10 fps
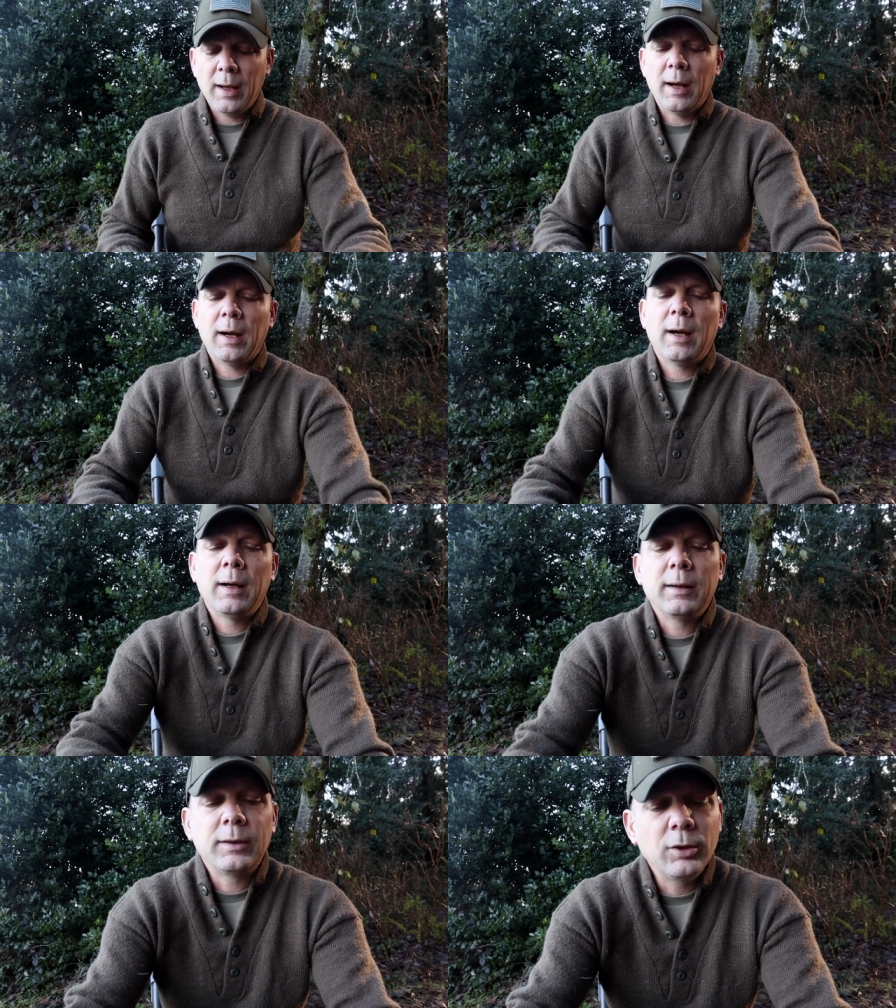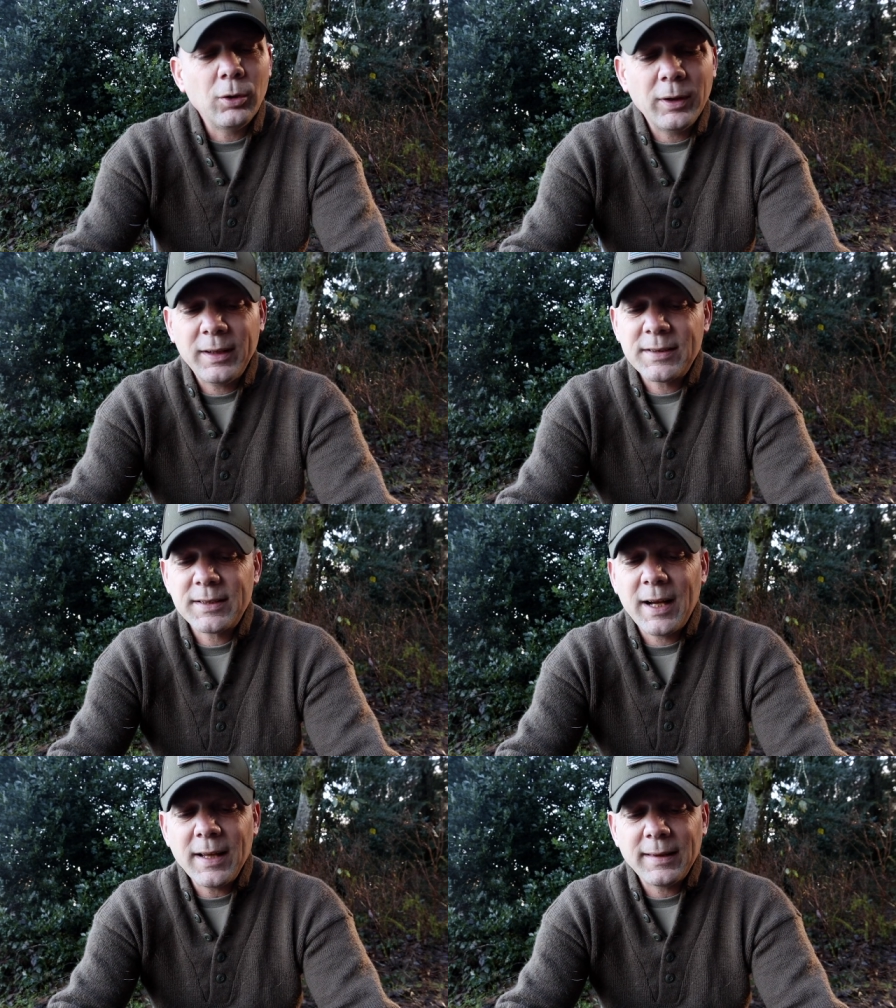Uh, you know, and
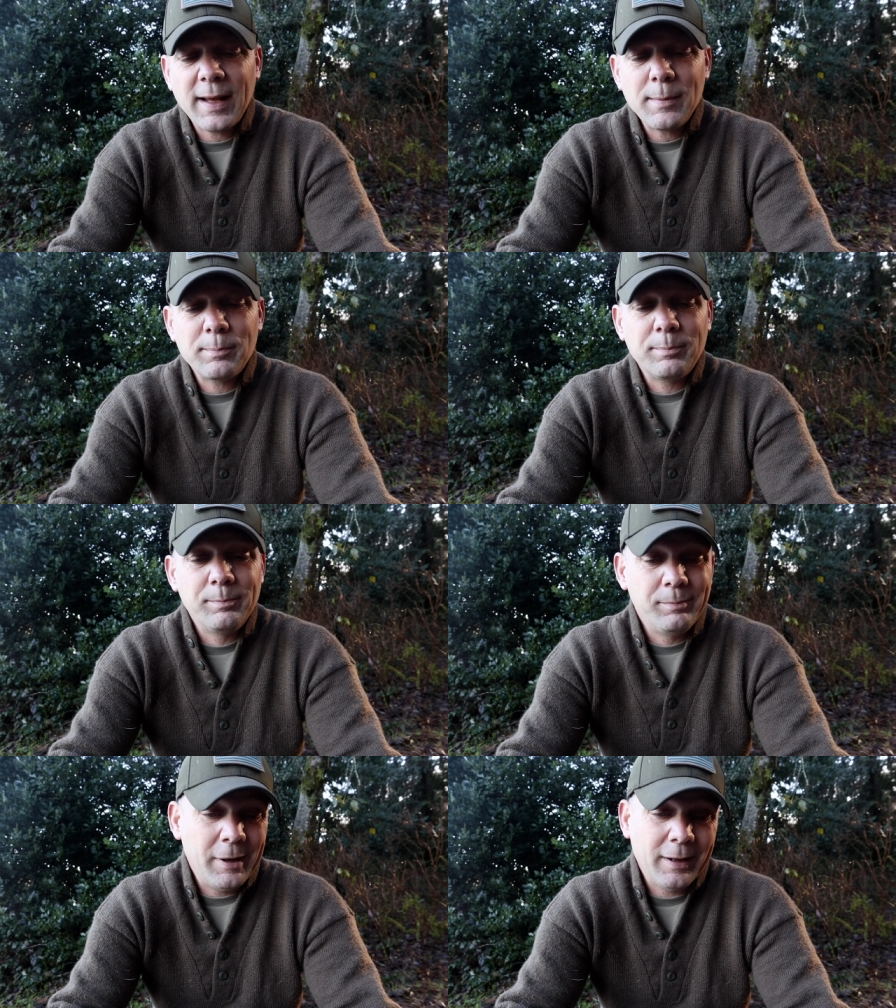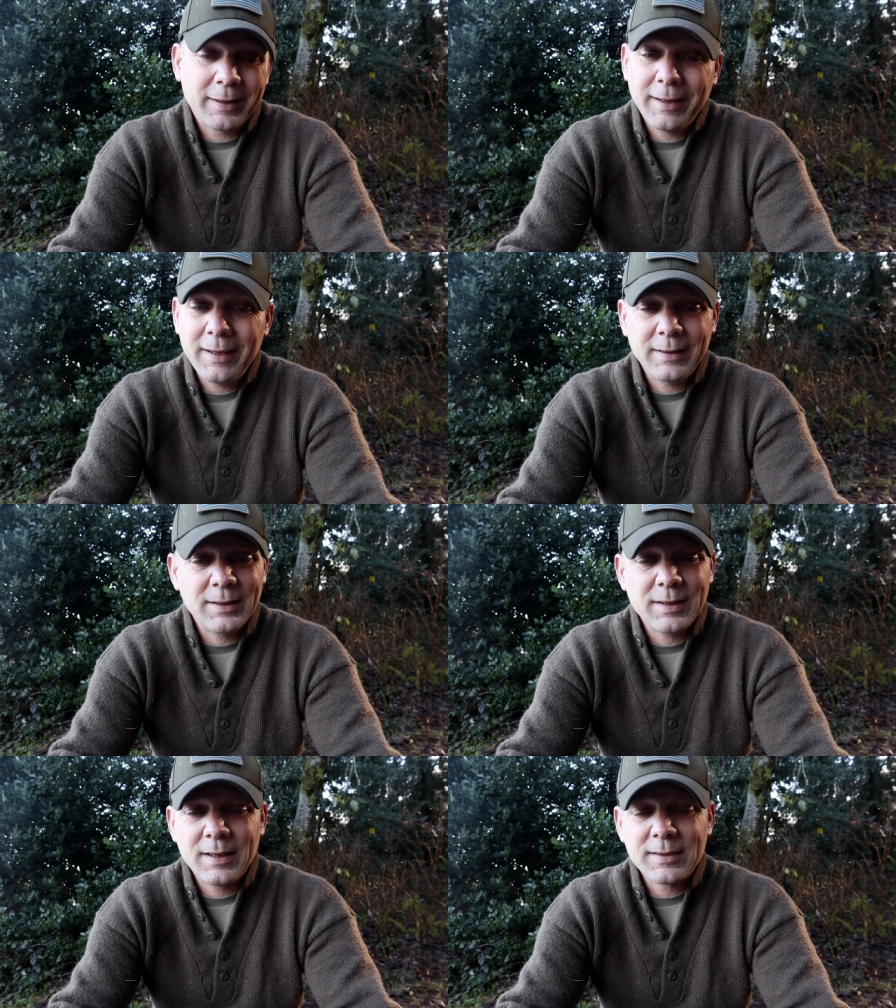it's not that, again,
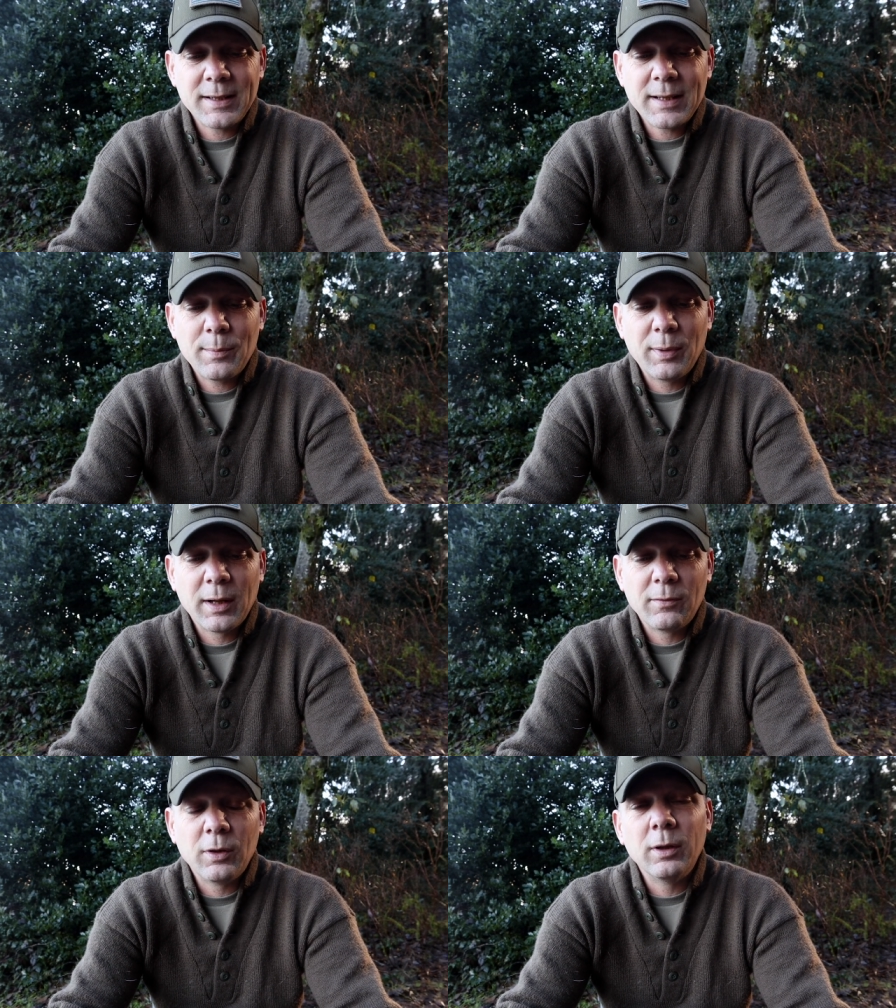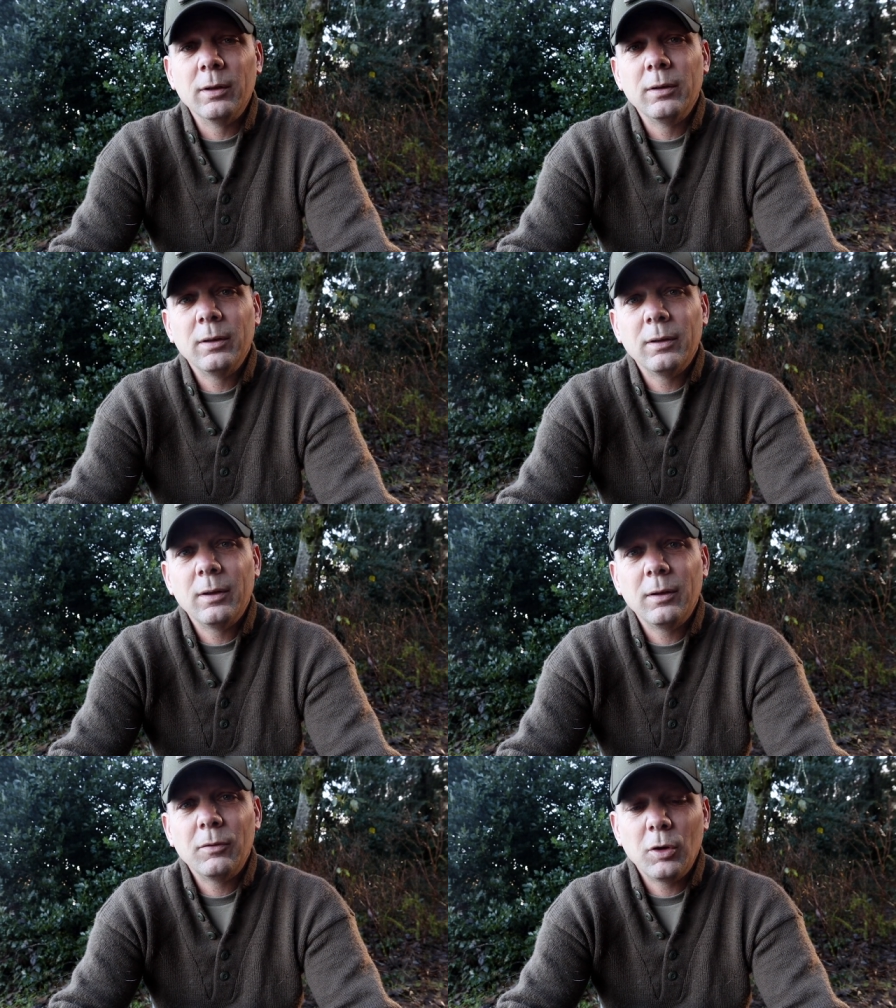it's not that big of a,
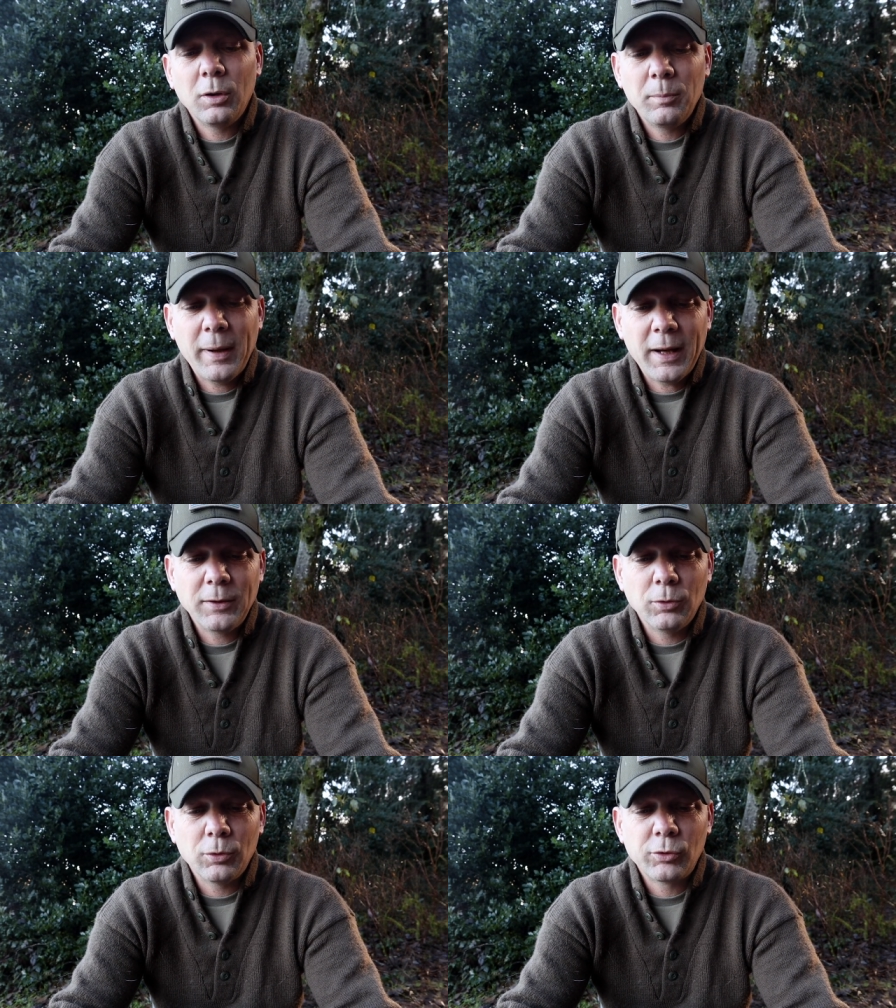of a uh, manual.